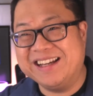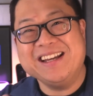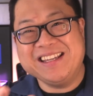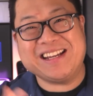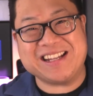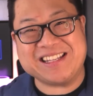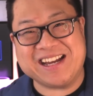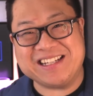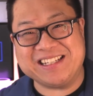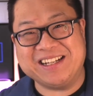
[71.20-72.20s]
you get the
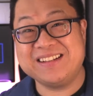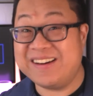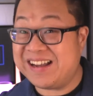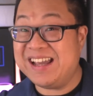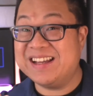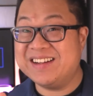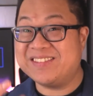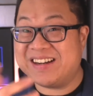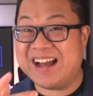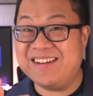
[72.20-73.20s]
idea. Okay,
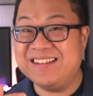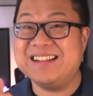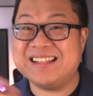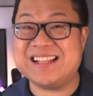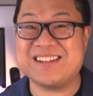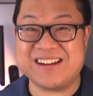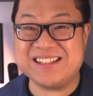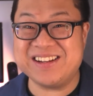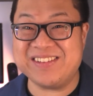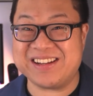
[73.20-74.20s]
for now, let's get
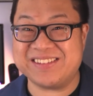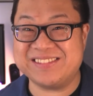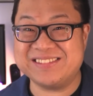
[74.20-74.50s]
into the video.